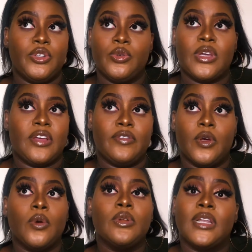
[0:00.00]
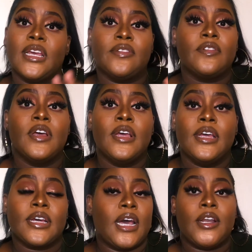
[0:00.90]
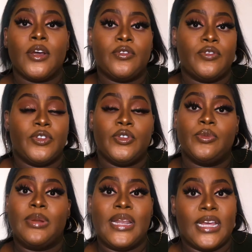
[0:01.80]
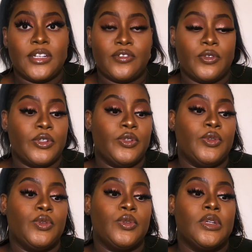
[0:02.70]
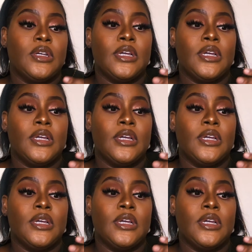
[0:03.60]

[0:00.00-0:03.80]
You have your own life cut out for you, planned for you.